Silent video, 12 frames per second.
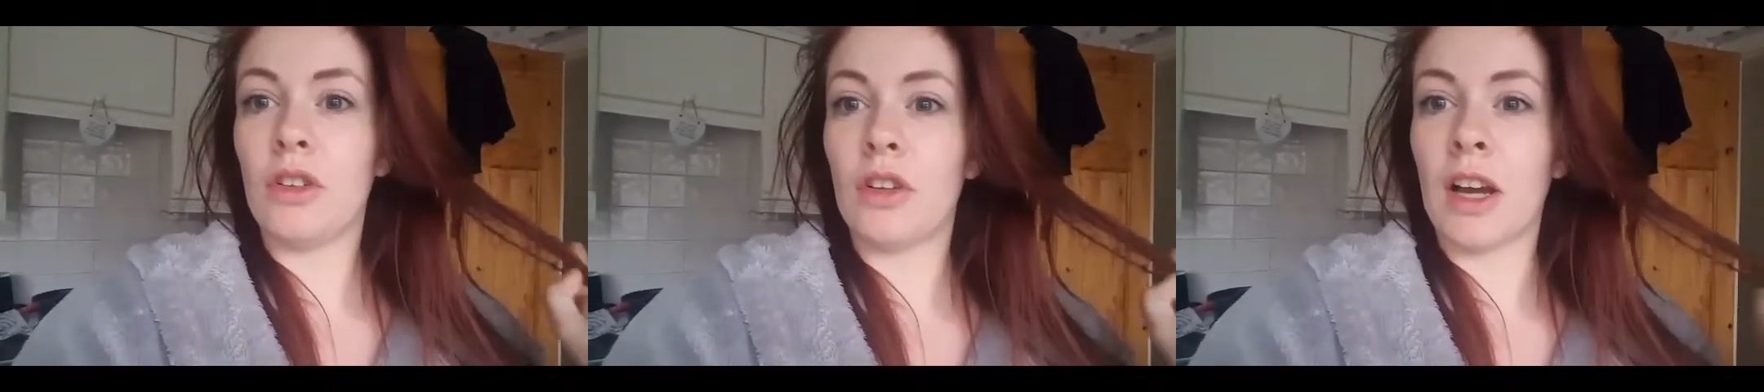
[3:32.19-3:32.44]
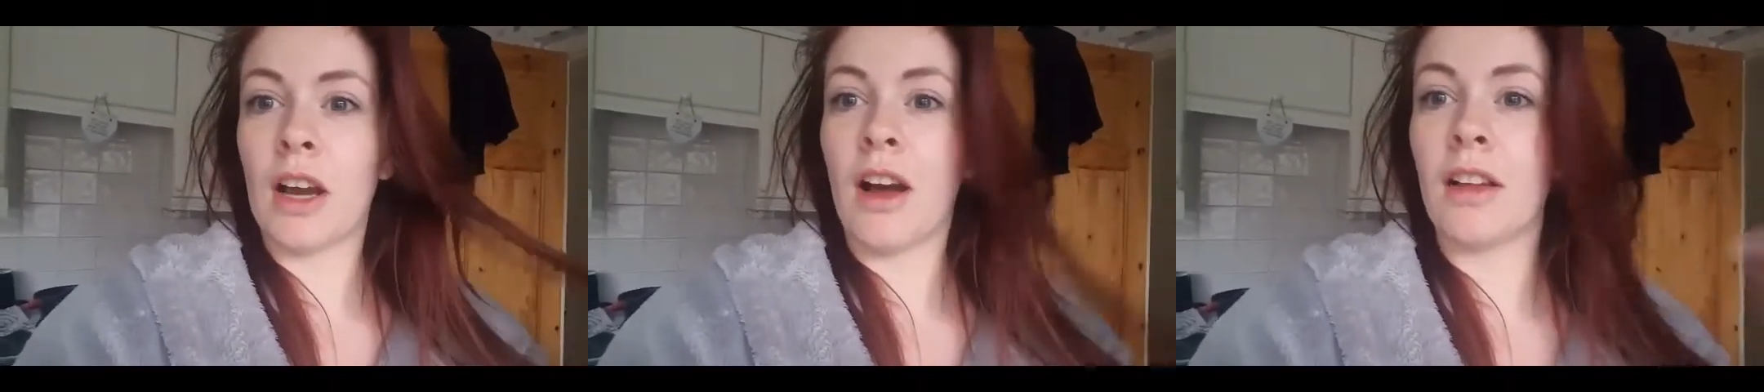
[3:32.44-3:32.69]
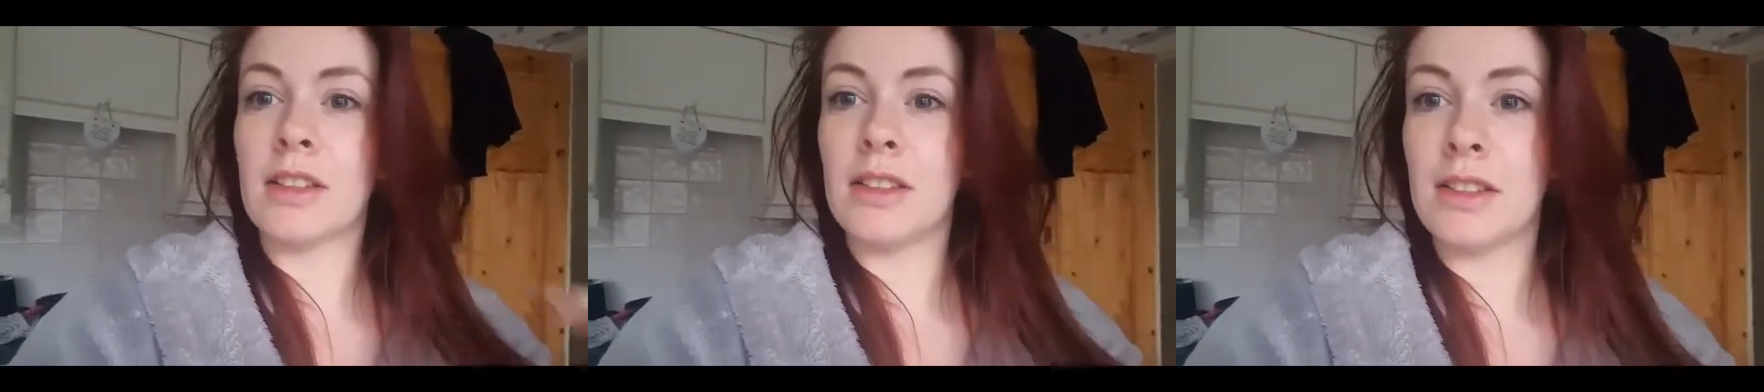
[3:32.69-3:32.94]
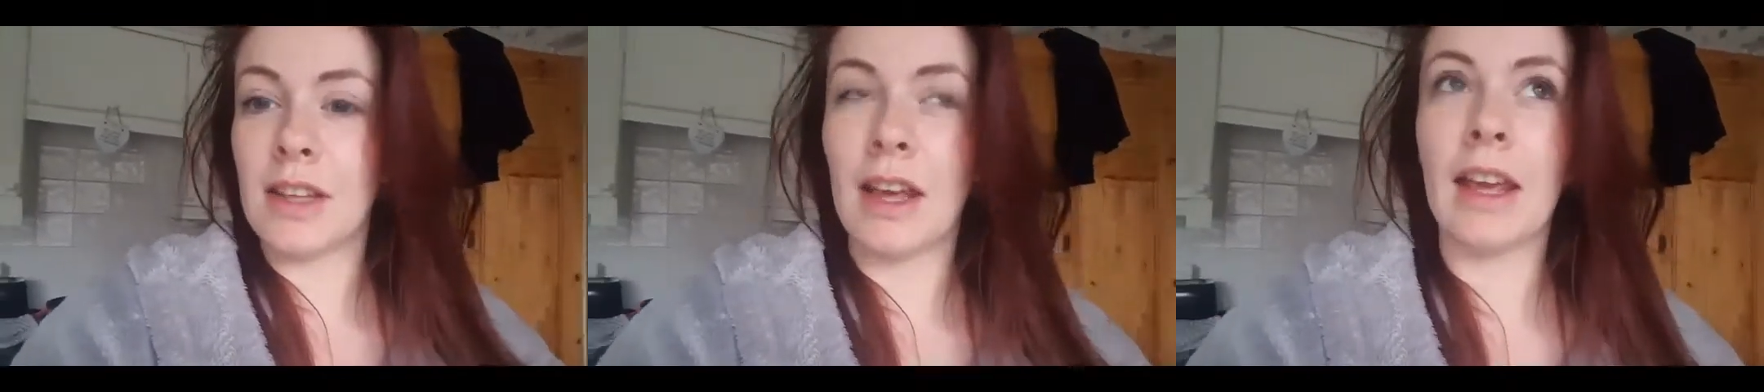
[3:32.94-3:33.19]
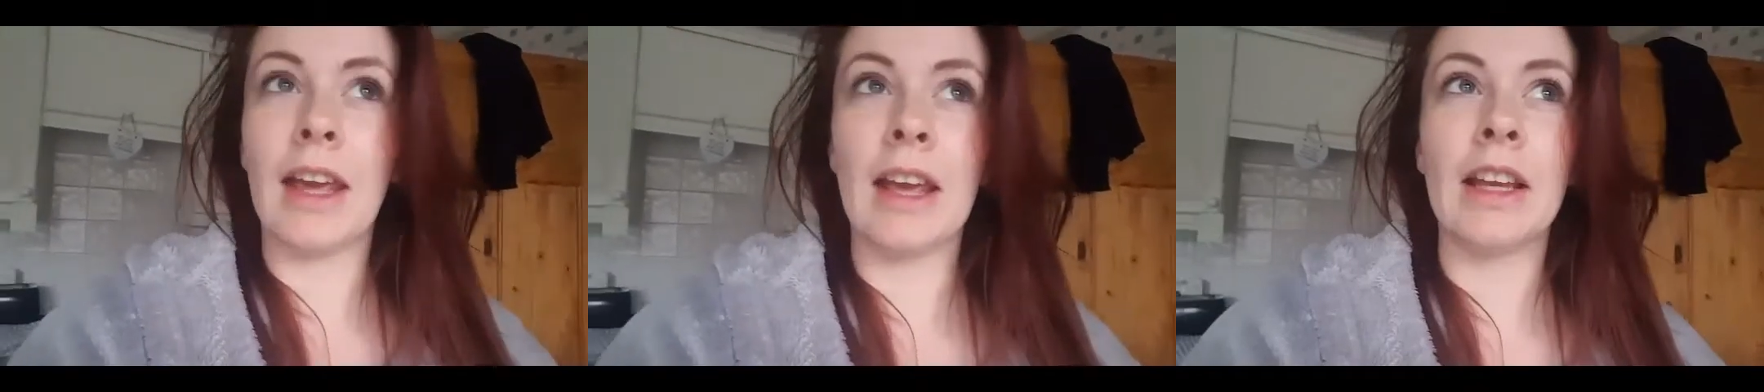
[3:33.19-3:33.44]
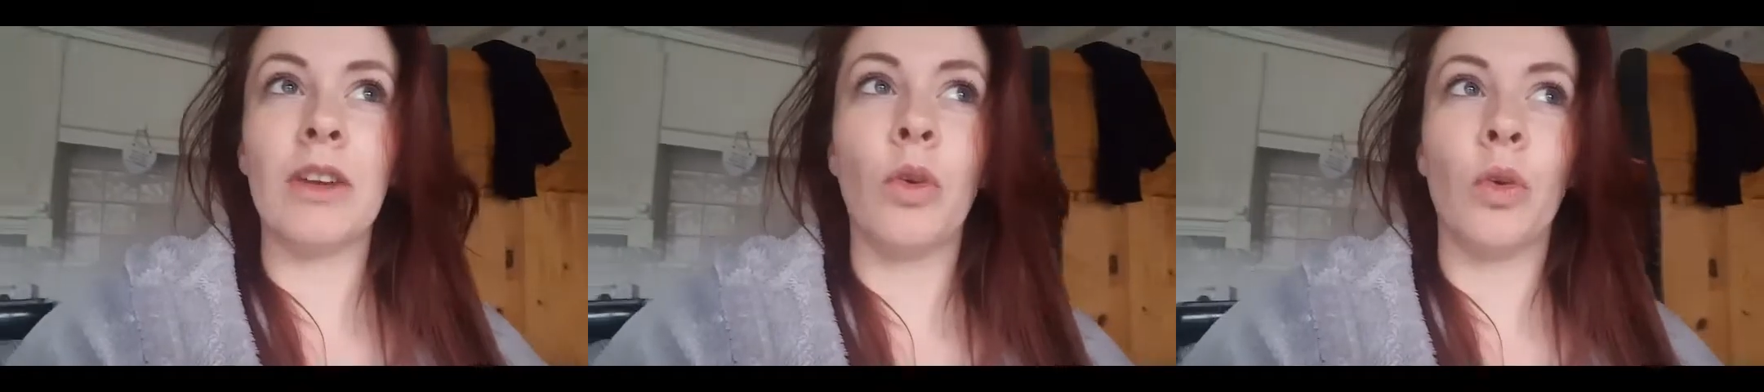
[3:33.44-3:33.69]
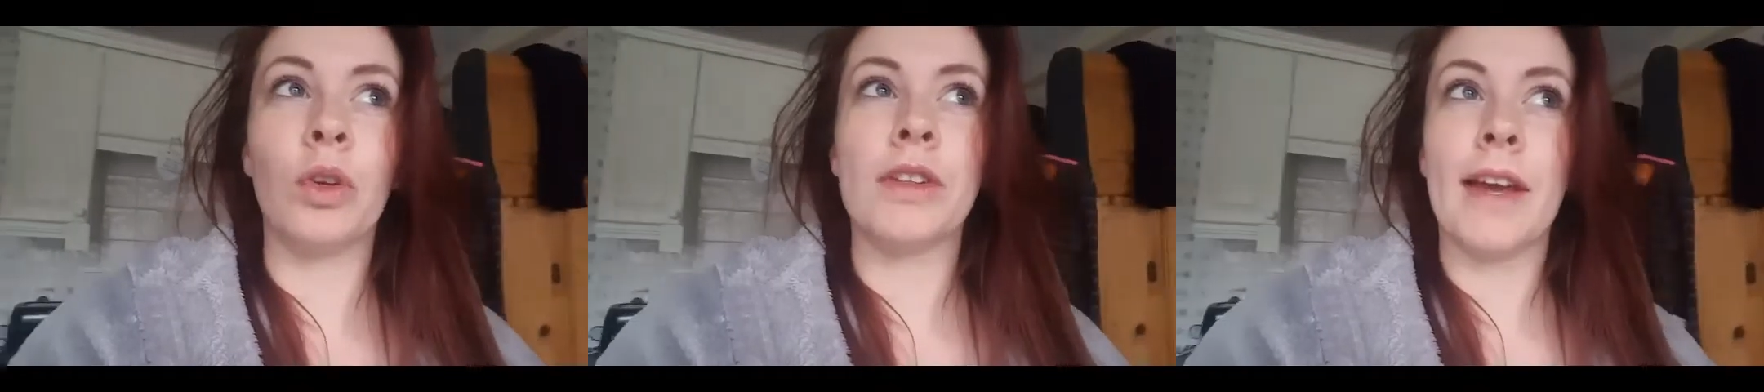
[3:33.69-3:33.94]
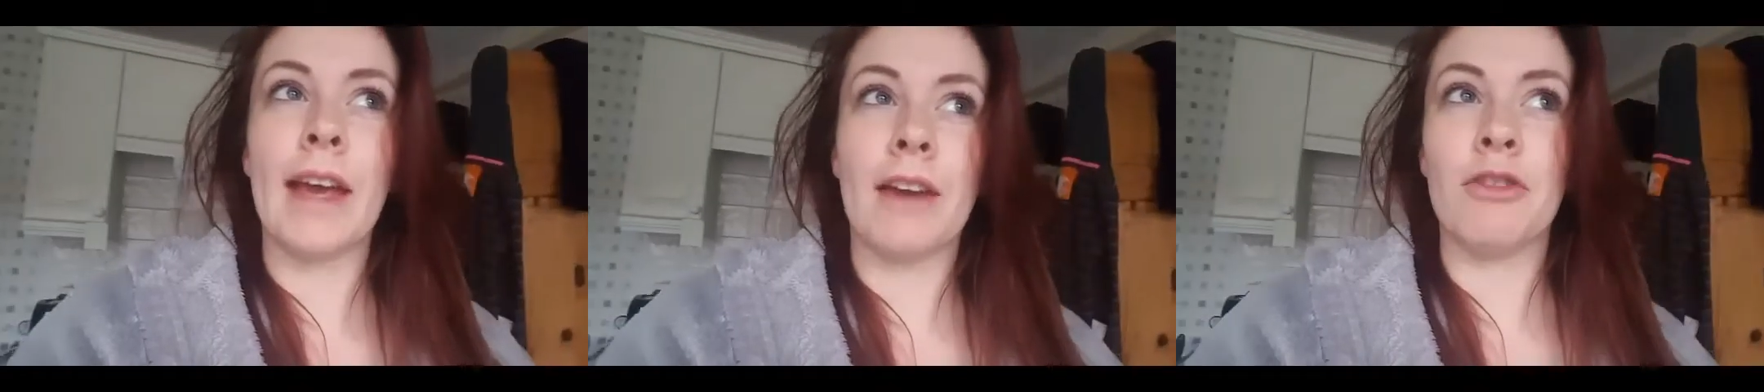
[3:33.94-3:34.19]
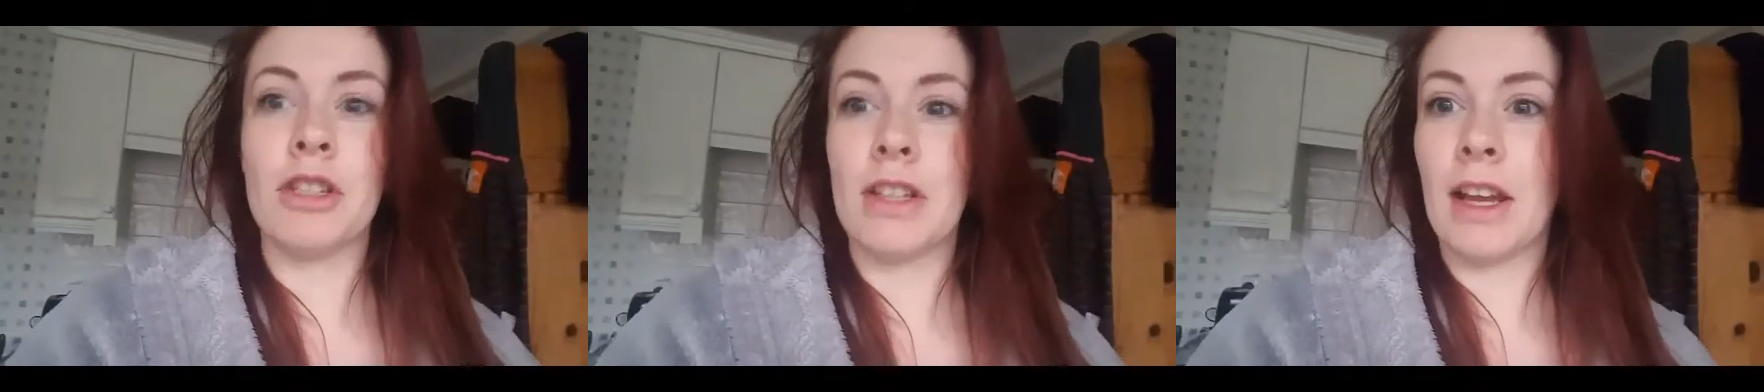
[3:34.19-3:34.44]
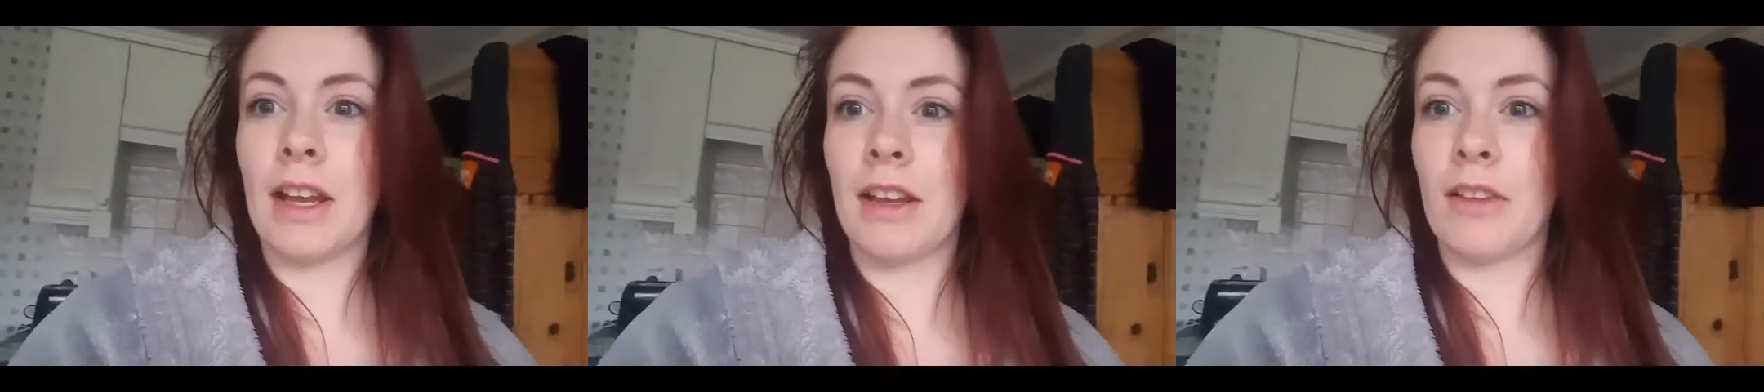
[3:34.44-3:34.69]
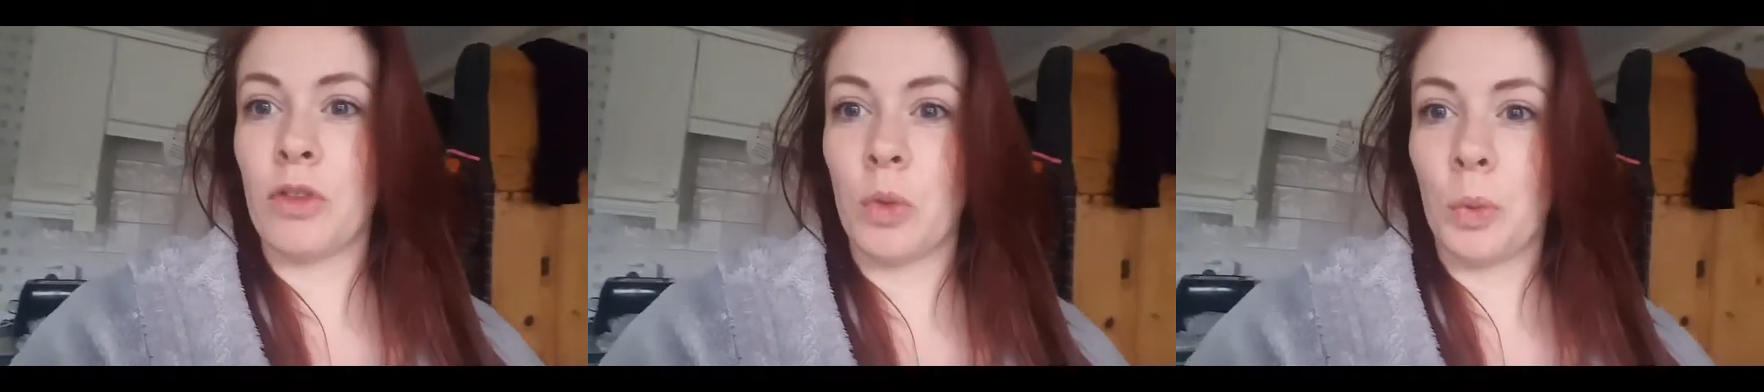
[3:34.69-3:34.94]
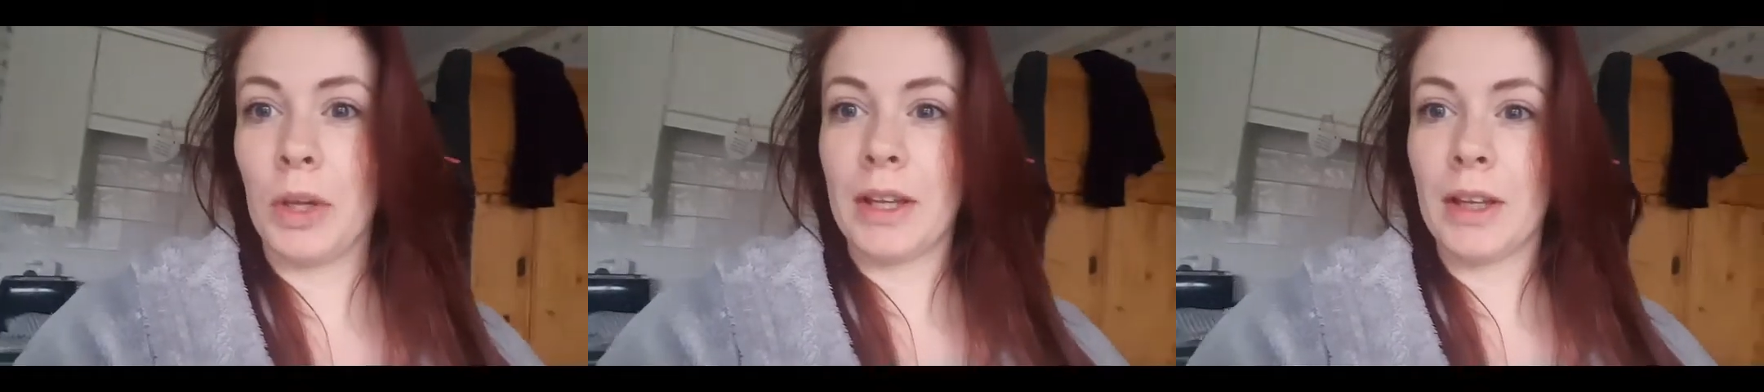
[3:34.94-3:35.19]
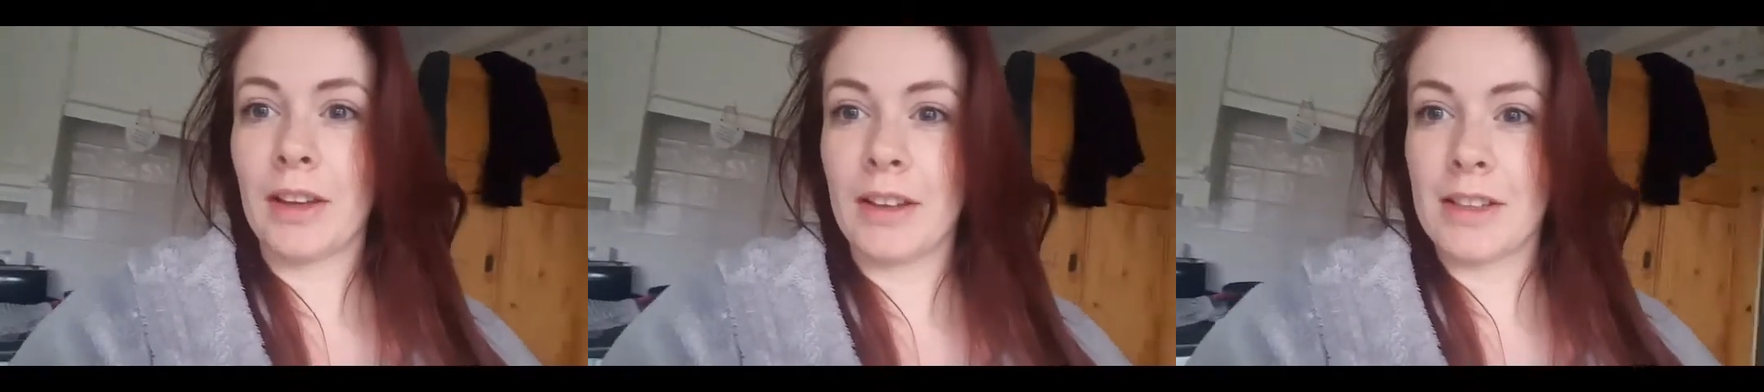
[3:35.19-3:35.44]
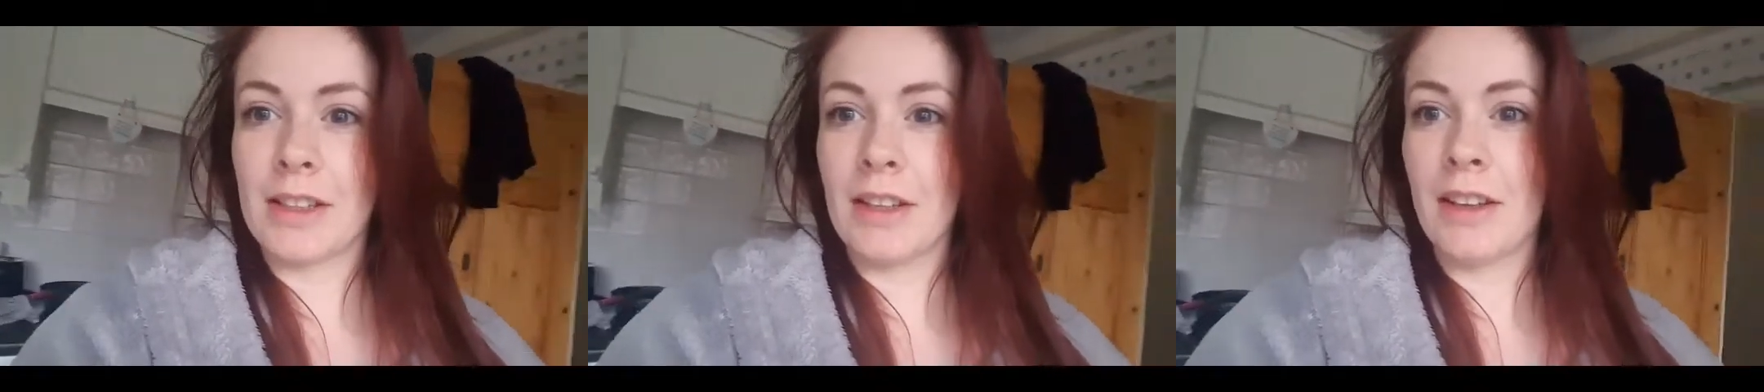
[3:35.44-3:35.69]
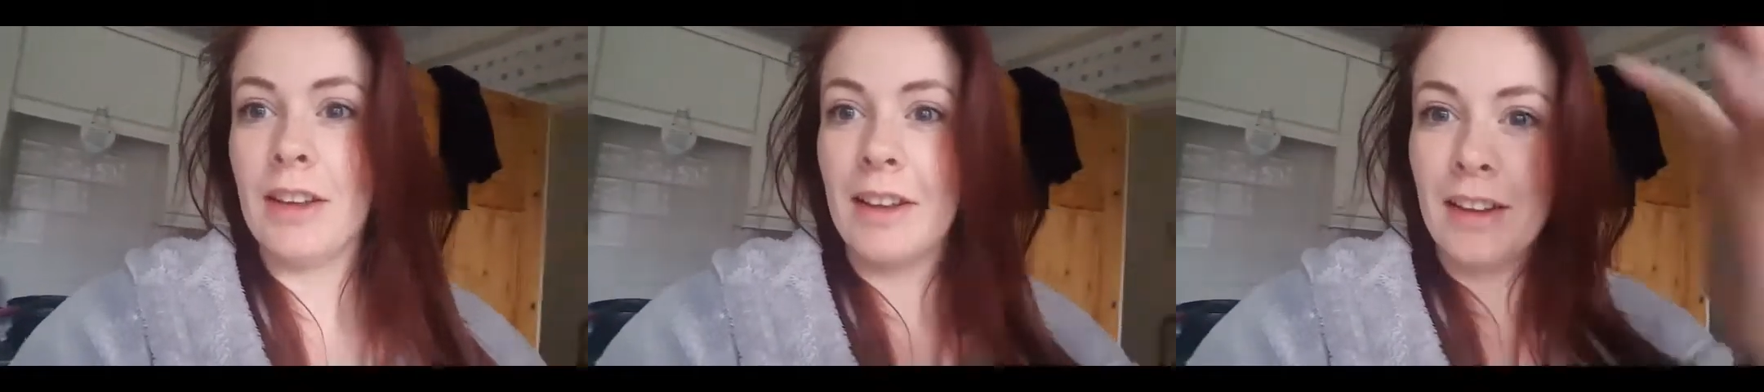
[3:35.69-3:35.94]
I can't stay in all day every day of the week, because